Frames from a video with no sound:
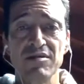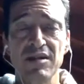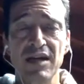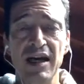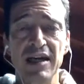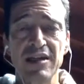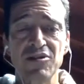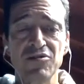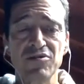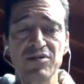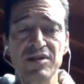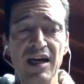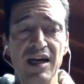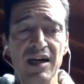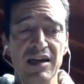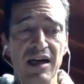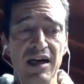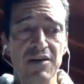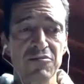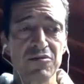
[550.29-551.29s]
actually,
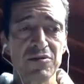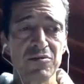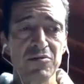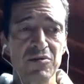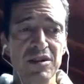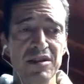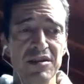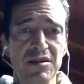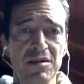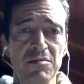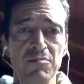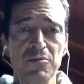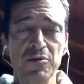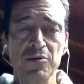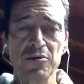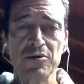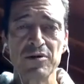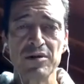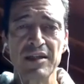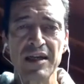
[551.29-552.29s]
I was reading a
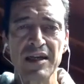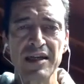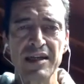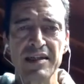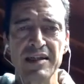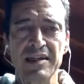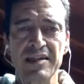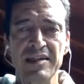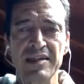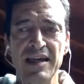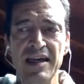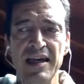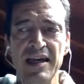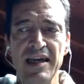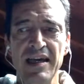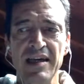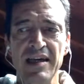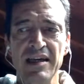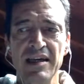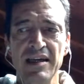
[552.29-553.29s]
book that
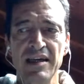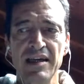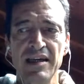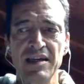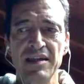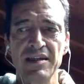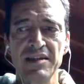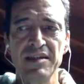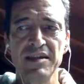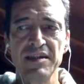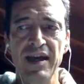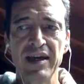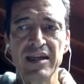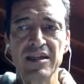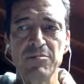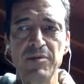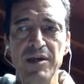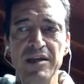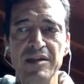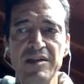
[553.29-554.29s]
said the
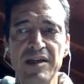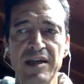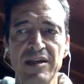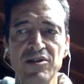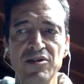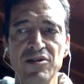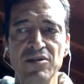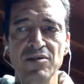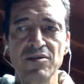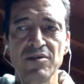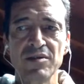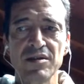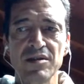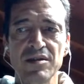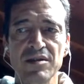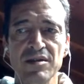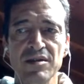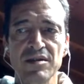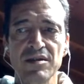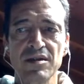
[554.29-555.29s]
expectations